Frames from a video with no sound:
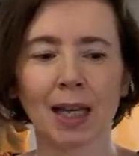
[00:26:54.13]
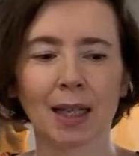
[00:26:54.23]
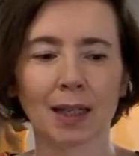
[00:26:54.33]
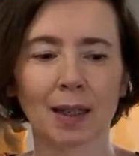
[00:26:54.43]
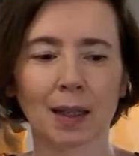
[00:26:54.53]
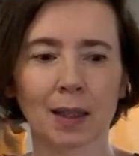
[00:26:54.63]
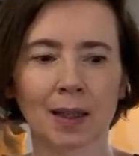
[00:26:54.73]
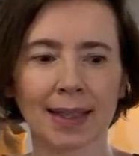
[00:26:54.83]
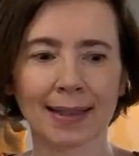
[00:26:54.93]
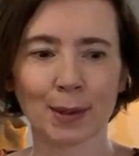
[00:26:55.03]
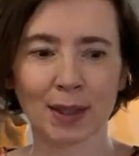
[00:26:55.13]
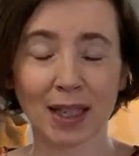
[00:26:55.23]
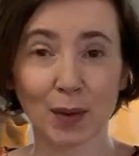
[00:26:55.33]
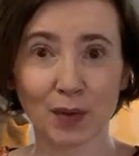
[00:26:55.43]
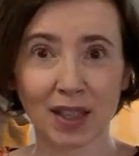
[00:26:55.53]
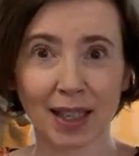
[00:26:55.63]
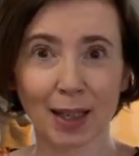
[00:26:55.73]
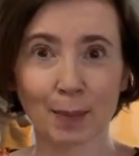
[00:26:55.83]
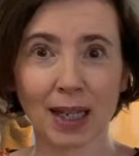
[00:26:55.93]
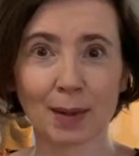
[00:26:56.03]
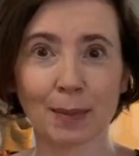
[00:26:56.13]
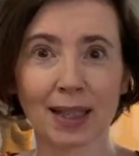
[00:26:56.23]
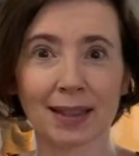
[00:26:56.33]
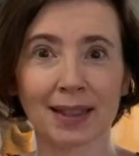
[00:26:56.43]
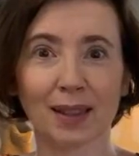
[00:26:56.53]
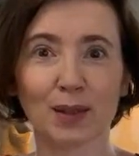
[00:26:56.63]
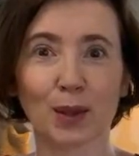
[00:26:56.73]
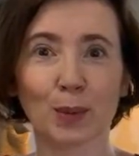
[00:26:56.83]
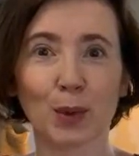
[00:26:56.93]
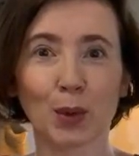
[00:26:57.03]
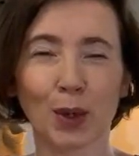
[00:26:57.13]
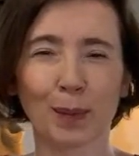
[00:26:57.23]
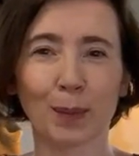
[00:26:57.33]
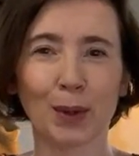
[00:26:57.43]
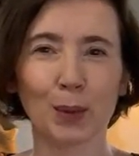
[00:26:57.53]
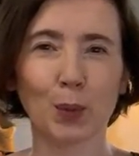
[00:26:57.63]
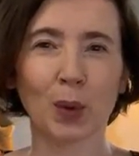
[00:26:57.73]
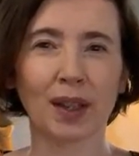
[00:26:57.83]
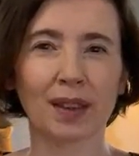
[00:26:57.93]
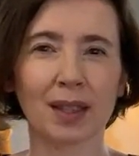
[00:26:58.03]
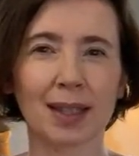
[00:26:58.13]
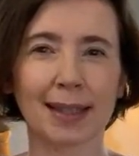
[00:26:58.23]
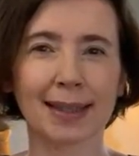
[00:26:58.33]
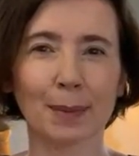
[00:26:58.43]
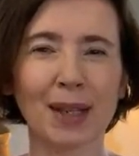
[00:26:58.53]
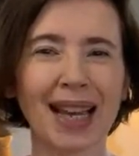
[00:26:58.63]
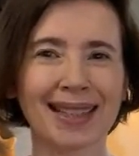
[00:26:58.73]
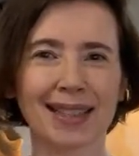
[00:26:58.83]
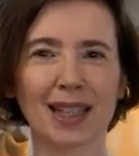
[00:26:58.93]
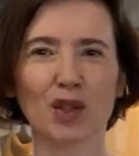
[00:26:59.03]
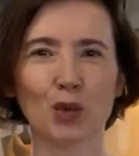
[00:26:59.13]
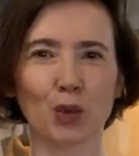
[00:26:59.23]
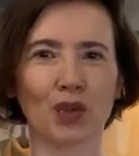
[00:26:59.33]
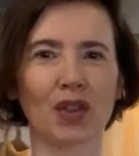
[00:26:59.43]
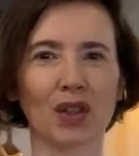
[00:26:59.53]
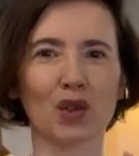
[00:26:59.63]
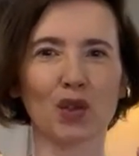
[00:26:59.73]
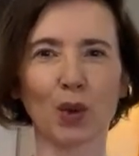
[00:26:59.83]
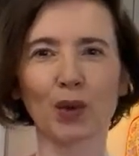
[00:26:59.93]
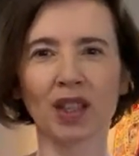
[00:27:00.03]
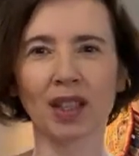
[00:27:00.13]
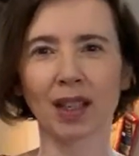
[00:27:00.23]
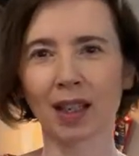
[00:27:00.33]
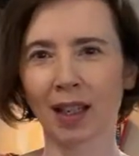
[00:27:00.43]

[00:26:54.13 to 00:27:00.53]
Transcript: Uh, yesterday evening I made myself some cucumber with sesame. I didn't do the soaking